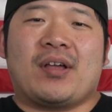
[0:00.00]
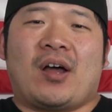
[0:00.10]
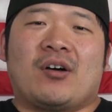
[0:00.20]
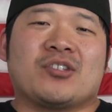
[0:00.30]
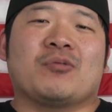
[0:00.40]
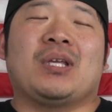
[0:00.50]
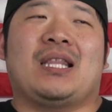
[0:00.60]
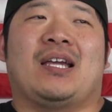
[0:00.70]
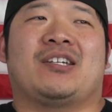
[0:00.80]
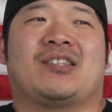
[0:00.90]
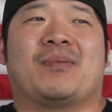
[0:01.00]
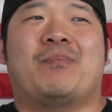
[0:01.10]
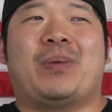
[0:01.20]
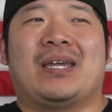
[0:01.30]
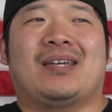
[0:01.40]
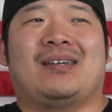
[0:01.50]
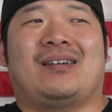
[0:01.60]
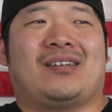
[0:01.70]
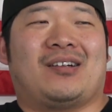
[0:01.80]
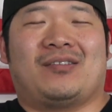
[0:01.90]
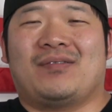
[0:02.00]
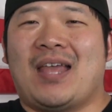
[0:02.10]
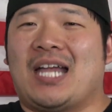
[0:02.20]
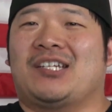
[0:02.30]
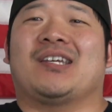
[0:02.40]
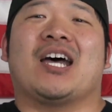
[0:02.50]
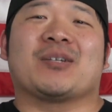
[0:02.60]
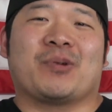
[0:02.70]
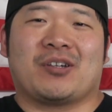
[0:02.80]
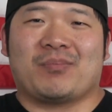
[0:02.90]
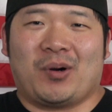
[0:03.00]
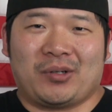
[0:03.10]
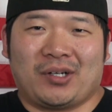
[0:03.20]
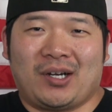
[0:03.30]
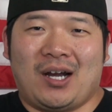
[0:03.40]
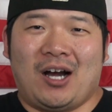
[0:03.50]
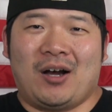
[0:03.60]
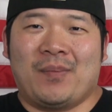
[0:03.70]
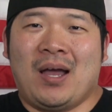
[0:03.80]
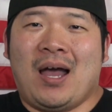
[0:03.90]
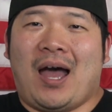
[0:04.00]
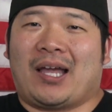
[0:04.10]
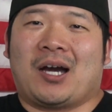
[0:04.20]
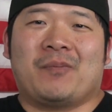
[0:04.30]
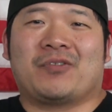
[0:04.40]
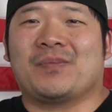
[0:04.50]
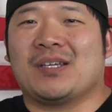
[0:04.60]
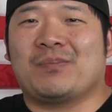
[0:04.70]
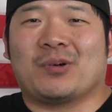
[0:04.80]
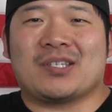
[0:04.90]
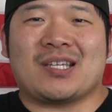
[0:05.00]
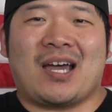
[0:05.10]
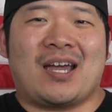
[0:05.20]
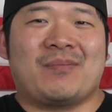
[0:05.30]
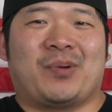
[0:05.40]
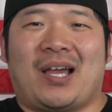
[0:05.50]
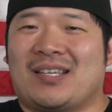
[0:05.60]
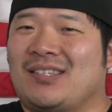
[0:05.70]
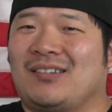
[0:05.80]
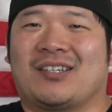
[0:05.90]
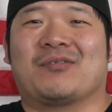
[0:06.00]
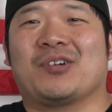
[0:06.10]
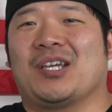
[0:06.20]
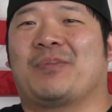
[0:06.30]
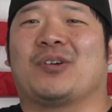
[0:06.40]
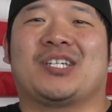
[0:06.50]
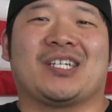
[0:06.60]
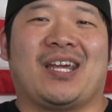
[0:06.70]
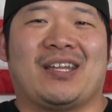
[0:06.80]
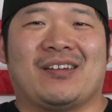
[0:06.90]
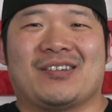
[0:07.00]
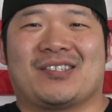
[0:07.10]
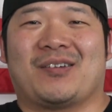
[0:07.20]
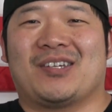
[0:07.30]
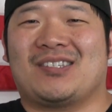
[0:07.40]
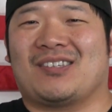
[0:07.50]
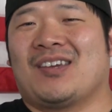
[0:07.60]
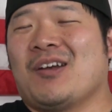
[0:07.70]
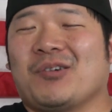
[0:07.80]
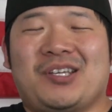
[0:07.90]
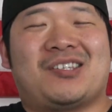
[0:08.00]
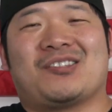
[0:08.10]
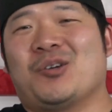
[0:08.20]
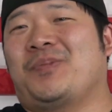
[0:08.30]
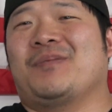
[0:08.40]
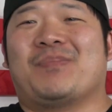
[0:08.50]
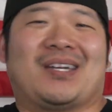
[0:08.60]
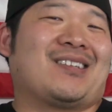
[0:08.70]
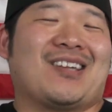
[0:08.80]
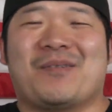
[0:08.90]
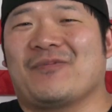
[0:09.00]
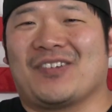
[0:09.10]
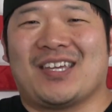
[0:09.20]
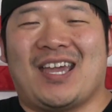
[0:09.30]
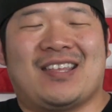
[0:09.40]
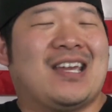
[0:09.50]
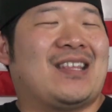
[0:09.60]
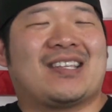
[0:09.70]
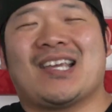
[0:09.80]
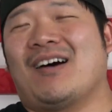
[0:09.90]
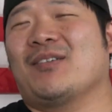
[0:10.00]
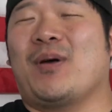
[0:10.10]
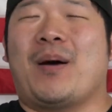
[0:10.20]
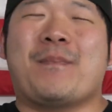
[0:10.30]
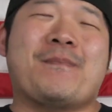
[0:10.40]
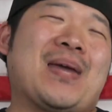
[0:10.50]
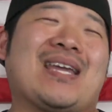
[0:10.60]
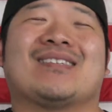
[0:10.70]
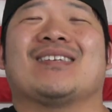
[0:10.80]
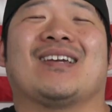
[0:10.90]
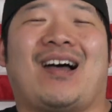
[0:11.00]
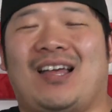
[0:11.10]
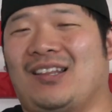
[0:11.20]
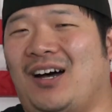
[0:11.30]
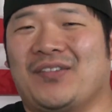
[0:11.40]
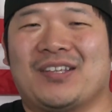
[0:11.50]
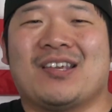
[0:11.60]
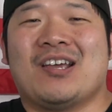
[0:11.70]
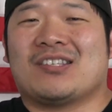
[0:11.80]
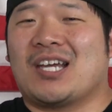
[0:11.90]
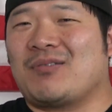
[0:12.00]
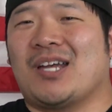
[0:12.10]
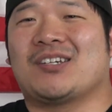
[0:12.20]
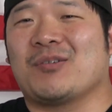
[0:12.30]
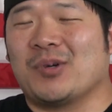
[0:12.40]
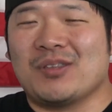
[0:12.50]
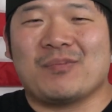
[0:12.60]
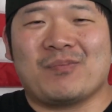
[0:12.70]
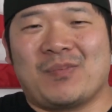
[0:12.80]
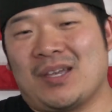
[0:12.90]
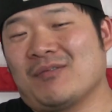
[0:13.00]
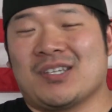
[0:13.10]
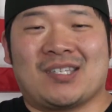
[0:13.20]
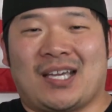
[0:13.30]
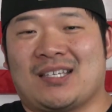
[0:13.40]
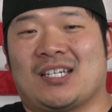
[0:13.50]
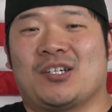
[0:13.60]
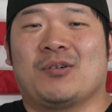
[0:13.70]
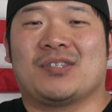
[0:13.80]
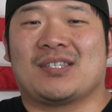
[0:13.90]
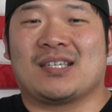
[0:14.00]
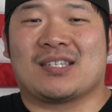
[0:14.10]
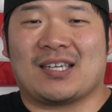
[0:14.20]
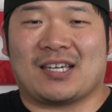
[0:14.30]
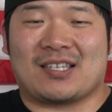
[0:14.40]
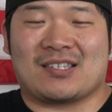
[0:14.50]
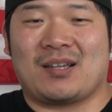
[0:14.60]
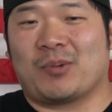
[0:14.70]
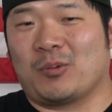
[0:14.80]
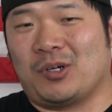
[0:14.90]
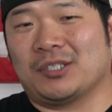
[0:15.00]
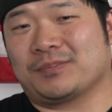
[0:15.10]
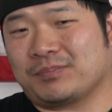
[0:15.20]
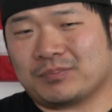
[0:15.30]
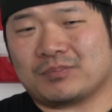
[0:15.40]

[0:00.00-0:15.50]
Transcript: I also really like just the big, naturally aspirated motor. I come from the import side, but I still can really appreciate, just a really stupid, big, dumb V8. They sound amazing. I love it. So that's why one of the main reasons I guess I chose the C6 as number one.